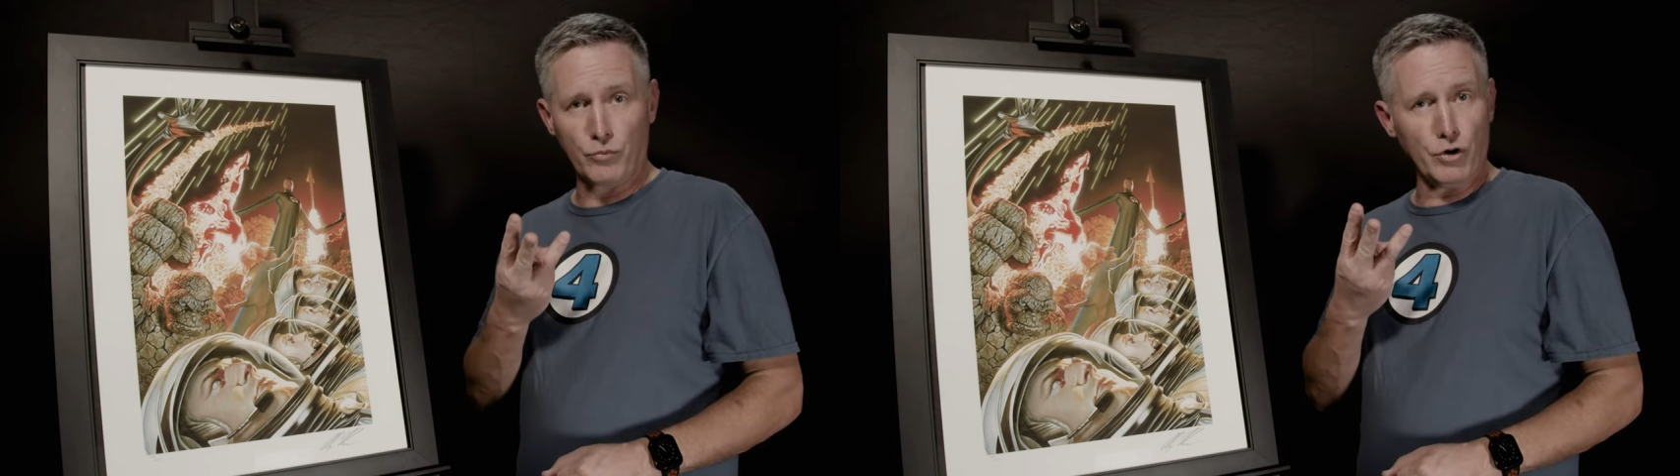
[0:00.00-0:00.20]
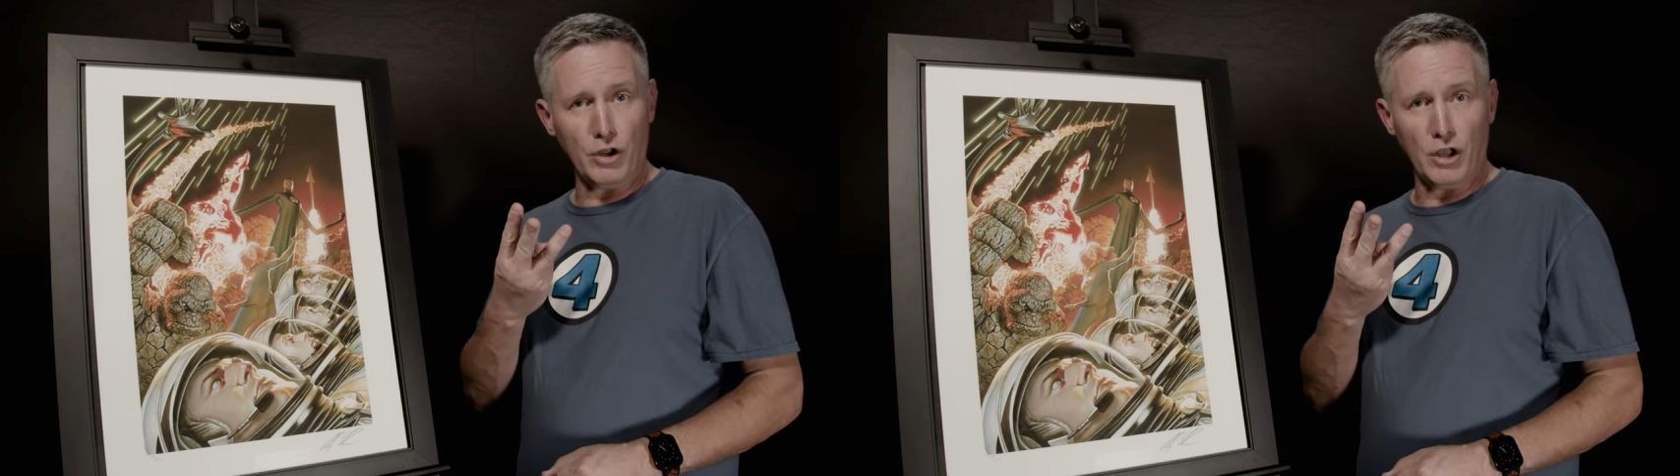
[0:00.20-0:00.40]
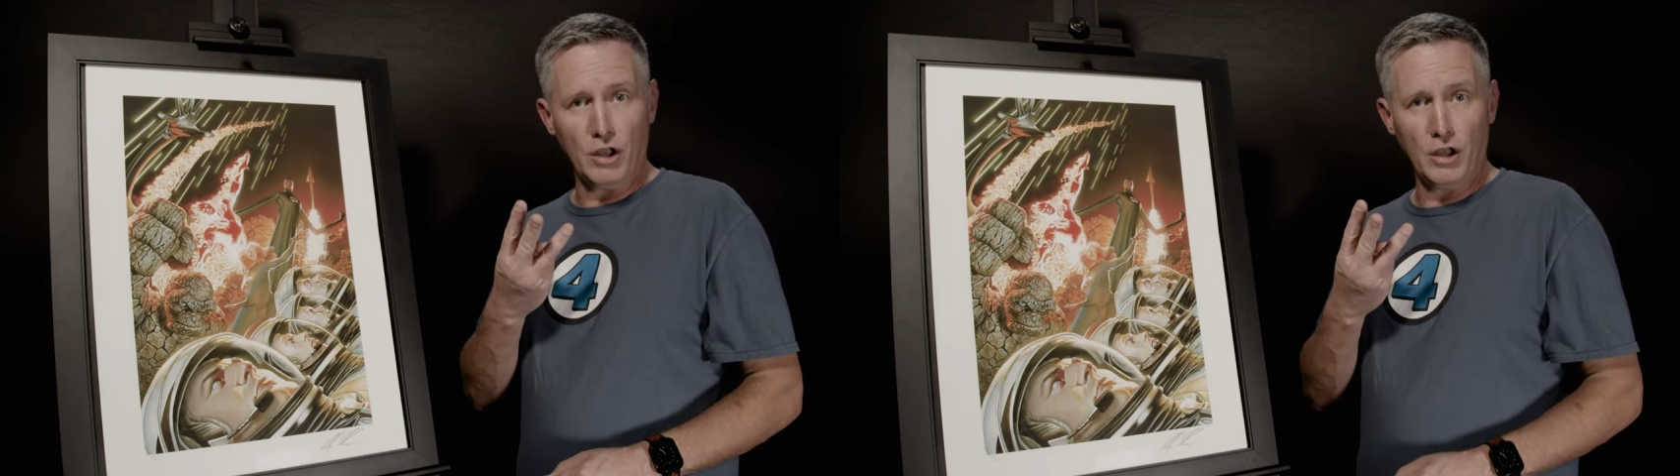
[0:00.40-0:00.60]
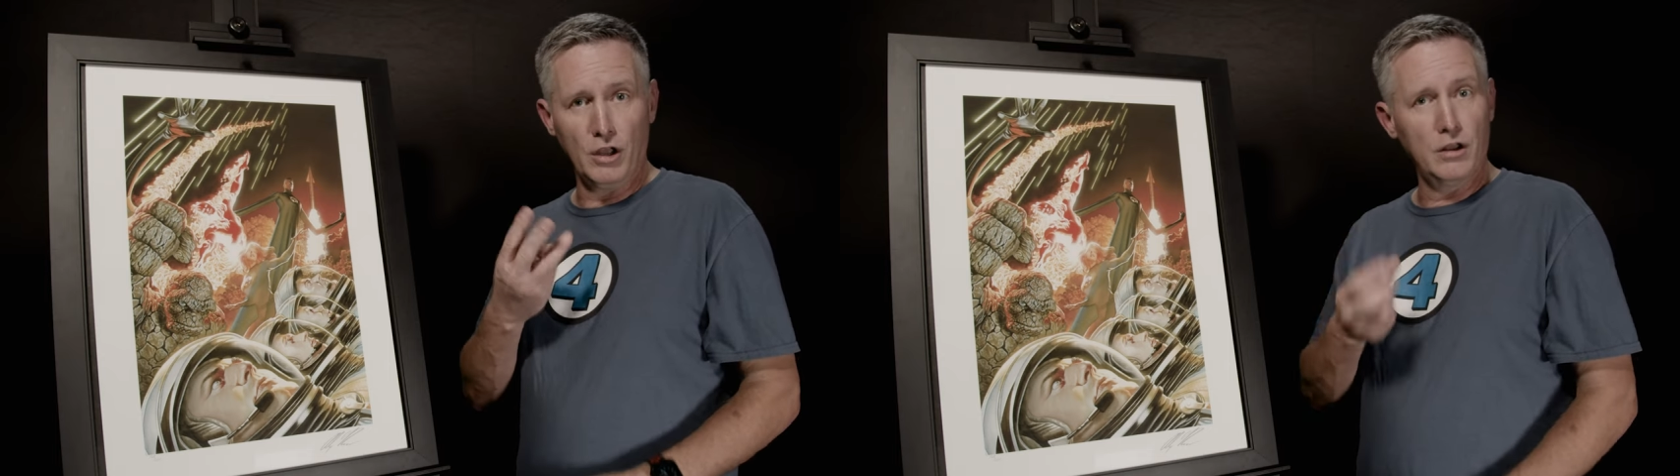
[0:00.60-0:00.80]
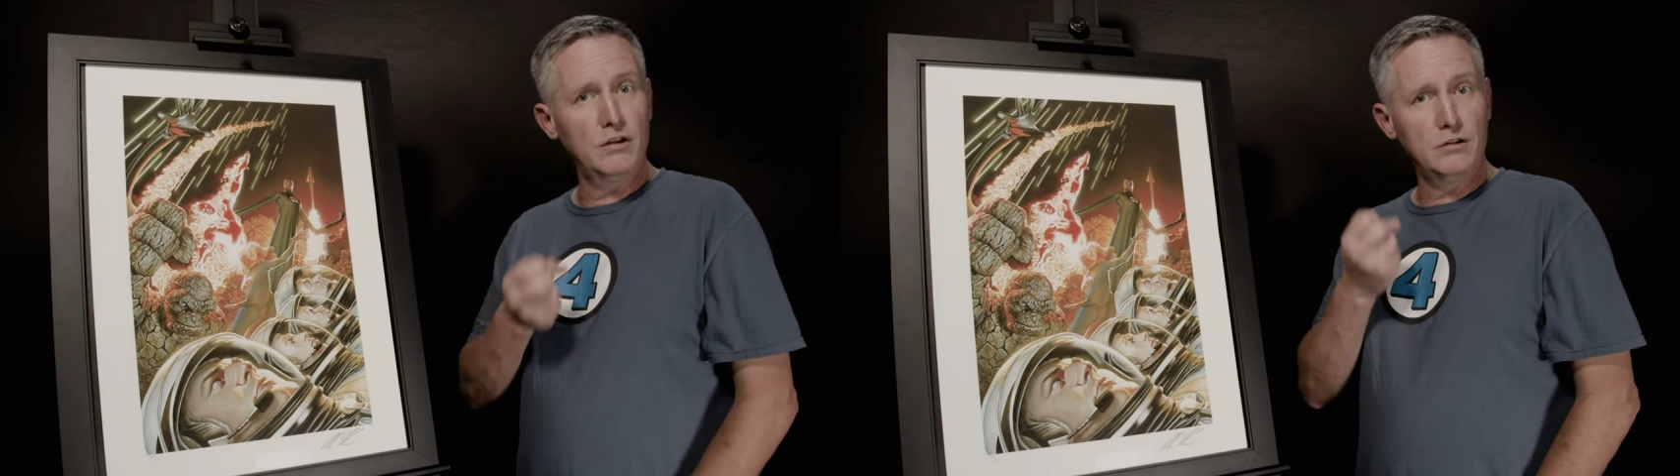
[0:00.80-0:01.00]
three,
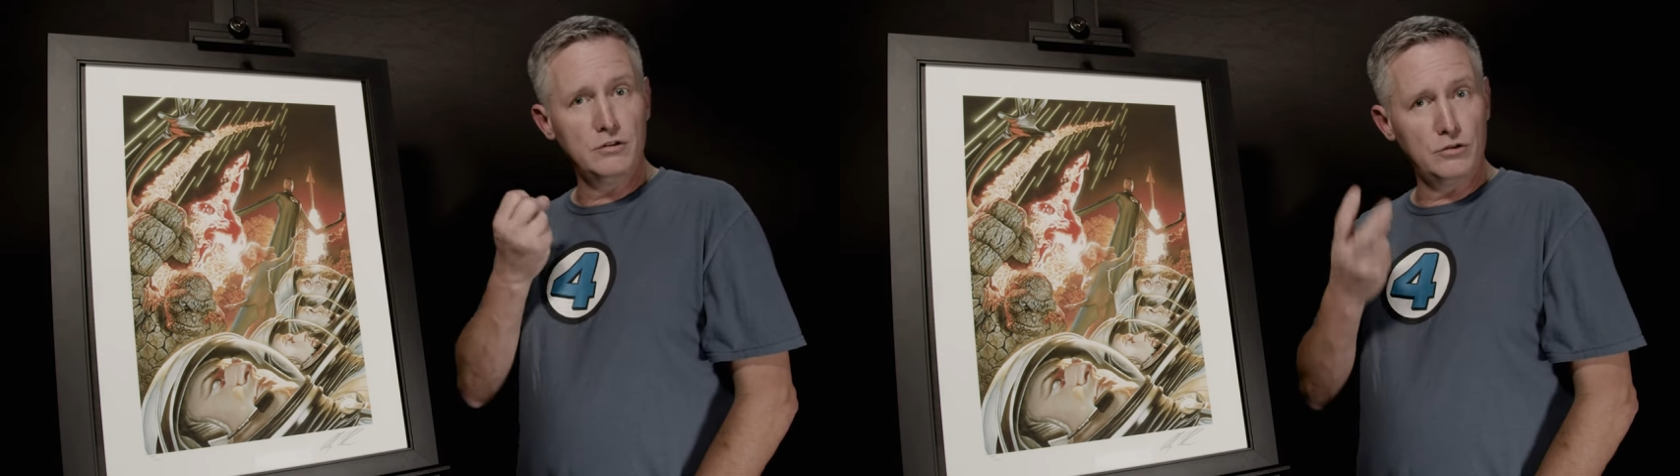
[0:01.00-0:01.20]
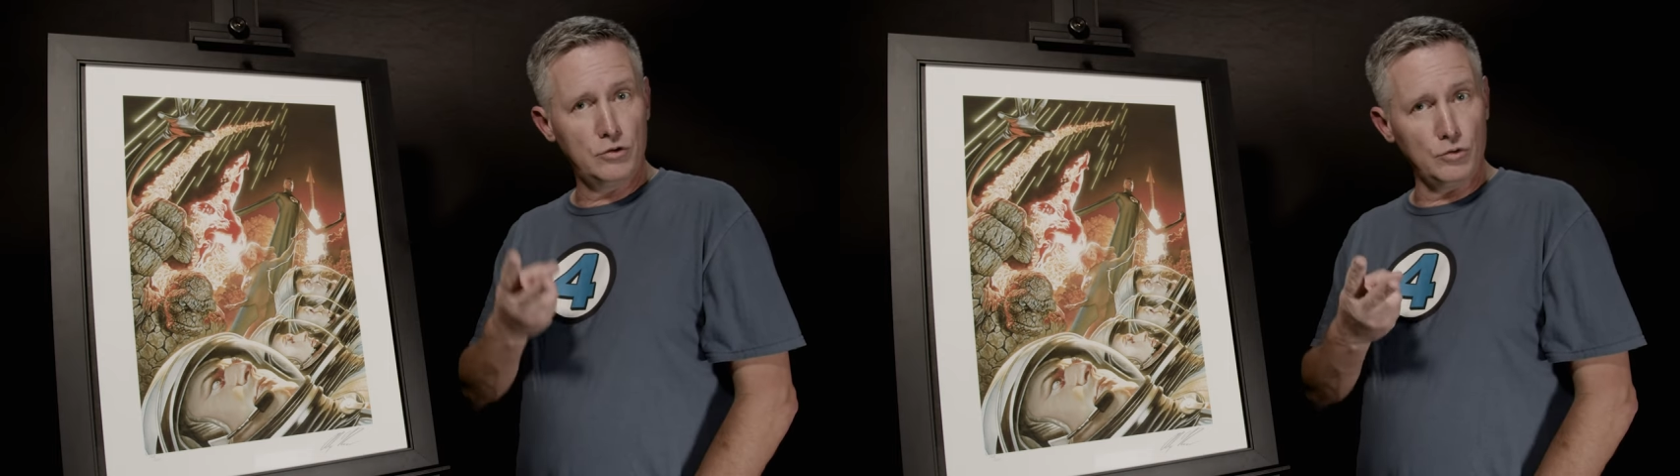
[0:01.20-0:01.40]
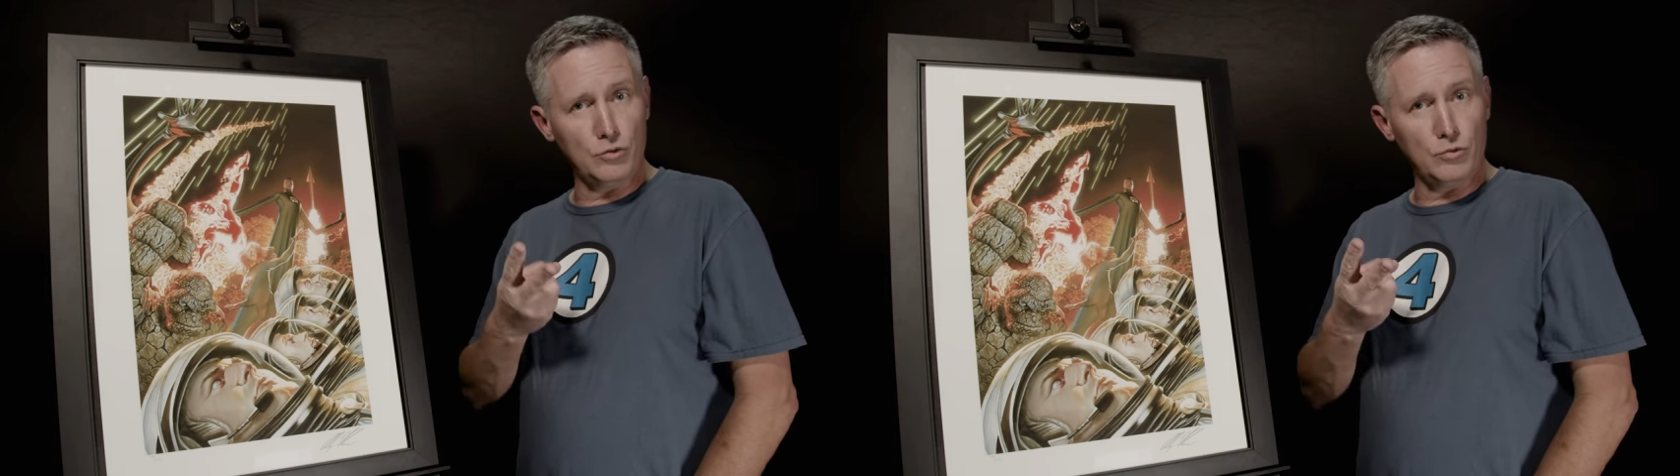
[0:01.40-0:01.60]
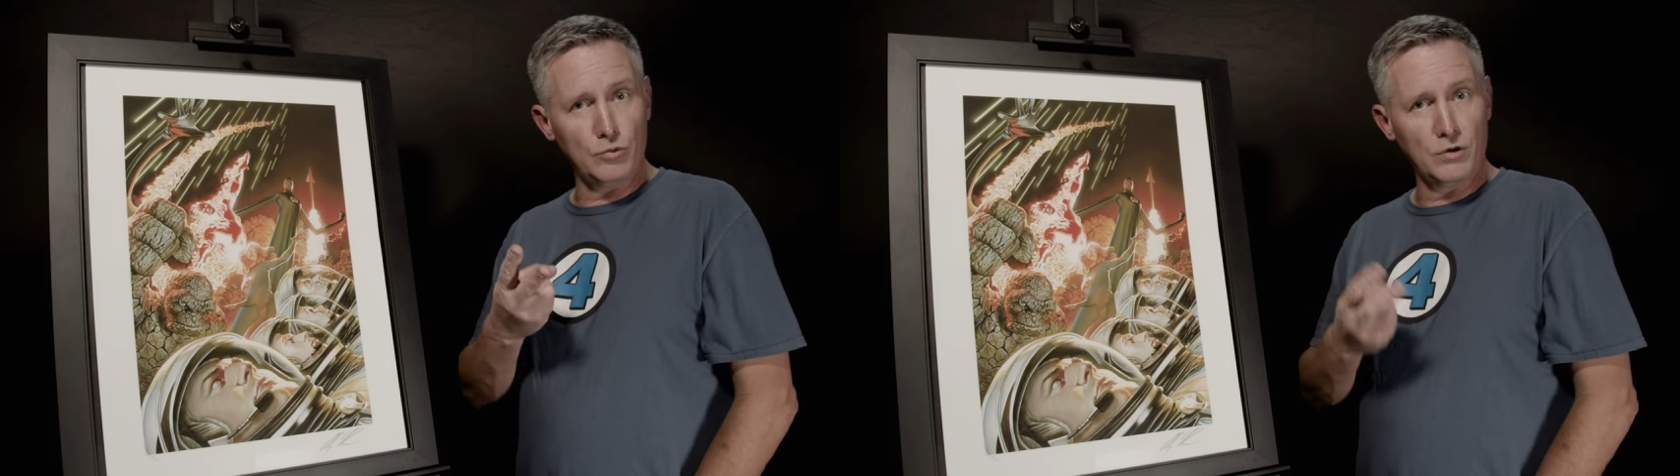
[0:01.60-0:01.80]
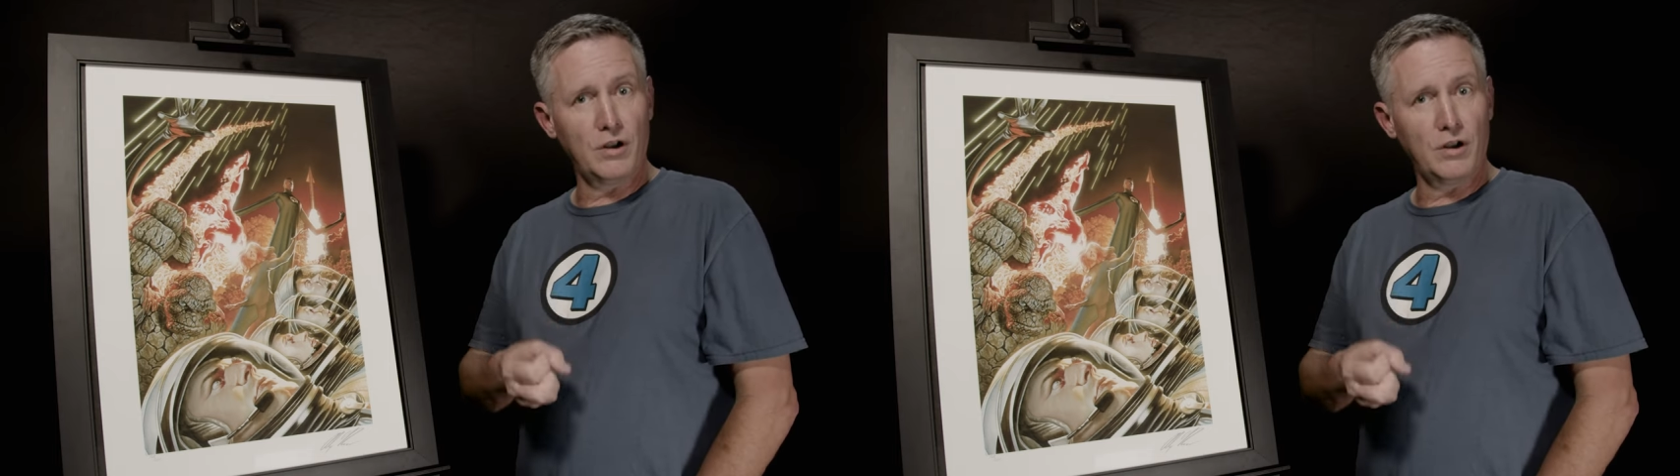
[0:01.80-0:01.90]
two,